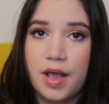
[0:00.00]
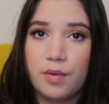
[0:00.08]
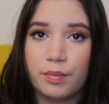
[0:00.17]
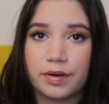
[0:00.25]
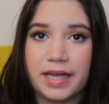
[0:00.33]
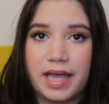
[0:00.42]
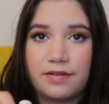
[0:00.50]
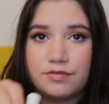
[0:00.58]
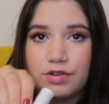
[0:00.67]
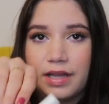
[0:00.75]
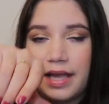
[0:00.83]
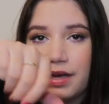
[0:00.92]
where I have
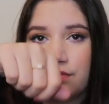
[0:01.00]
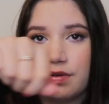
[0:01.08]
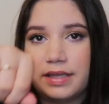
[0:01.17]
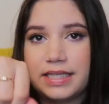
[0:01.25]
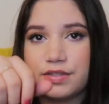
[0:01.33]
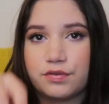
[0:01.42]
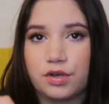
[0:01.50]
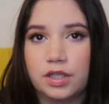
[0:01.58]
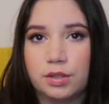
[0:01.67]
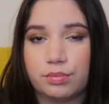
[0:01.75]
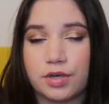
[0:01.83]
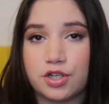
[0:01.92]
to like really swirl
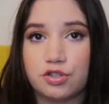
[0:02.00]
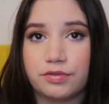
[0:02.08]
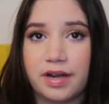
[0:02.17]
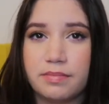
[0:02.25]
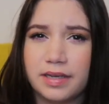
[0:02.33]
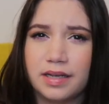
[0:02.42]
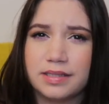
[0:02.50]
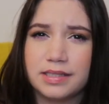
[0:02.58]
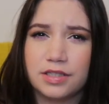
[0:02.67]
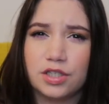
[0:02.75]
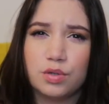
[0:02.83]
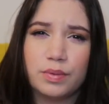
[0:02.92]
the brush around, because
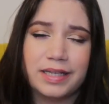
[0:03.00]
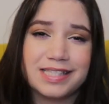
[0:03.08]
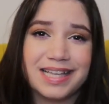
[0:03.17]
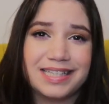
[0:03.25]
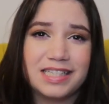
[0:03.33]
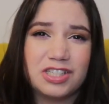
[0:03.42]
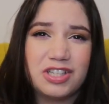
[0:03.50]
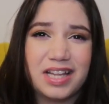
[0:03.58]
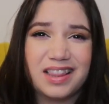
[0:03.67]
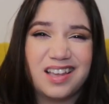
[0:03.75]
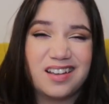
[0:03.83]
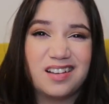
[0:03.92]
you know when it's getting to
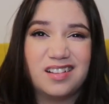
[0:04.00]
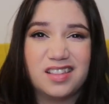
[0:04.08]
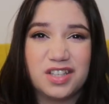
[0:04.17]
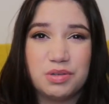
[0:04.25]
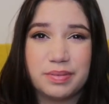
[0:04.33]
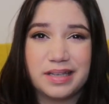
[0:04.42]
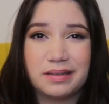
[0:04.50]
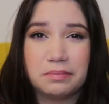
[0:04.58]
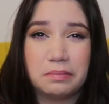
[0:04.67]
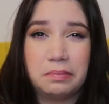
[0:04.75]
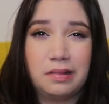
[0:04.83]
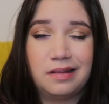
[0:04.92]
that like gloopy
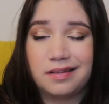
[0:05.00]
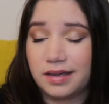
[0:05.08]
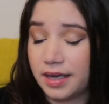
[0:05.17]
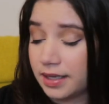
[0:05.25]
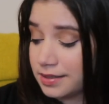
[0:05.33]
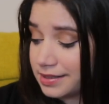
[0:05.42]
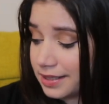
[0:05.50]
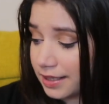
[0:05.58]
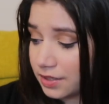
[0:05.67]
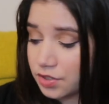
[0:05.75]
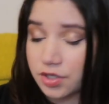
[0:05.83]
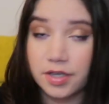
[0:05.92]
blah kind of
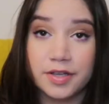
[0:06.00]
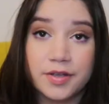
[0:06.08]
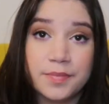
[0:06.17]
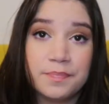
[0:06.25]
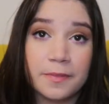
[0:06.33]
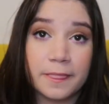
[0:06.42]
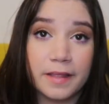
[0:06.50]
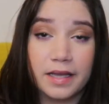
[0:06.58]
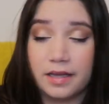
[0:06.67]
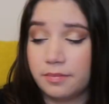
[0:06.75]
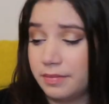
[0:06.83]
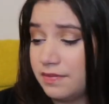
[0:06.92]
stage.
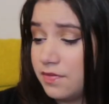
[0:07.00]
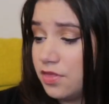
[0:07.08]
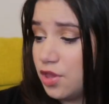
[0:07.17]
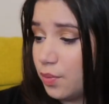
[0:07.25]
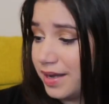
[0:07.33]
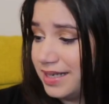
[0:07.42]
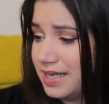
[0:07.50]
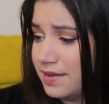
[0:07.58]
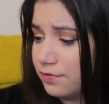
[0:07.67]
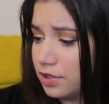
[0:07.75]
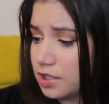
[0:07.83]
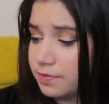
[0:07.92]
Even though I
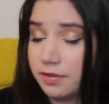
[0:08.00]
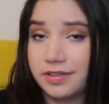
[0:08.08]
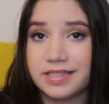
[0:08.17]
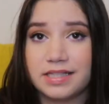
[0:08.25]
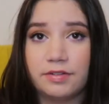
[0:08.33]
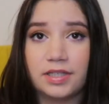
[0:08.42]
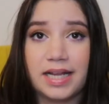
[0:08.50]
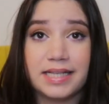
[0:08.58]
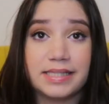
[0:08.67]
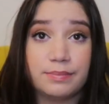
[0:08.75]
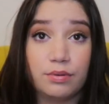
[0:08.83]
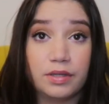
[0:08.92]
never experienced that with an
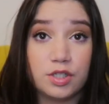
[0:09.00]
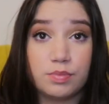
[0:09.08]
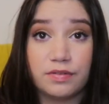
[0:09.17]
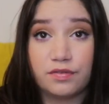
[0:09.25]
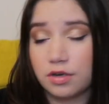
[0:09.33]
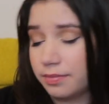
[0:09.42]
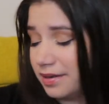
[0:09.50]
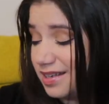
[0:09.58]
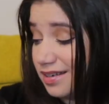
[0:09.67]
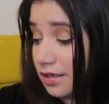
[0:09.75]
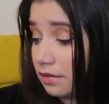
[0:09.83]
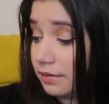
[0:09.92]
acid polish before, but
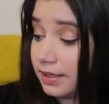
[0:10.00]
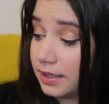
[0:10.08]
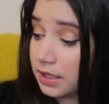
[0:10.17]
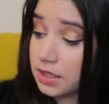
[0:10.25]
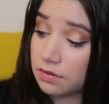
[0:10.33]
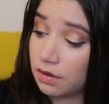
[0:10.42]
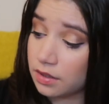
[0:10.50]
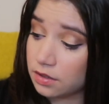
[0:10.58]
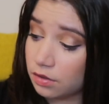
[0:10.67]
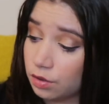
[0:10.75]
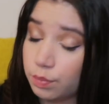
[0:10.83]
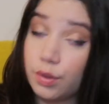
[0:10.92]
you know, it is quite
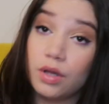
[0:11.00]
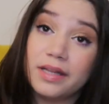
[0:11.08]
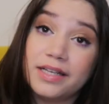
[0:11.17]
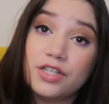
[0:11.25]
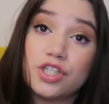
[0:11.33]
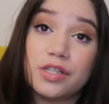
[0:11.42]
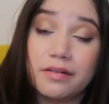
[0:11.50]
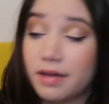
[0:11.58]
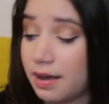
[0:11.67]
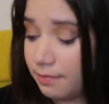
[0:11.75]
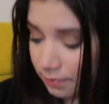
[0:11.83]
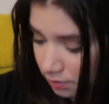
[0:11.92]
an old polish, so
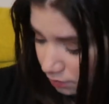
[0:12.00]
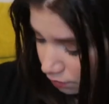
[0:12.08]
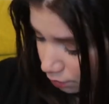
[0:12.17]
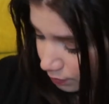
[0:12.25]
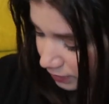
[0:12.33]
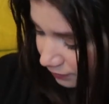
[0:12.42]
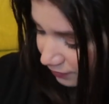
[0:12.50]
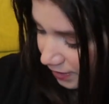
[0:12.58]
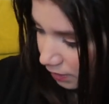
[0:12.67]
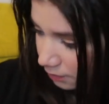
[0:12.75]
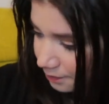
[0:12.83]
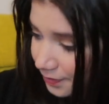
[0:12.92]
oops, it fell.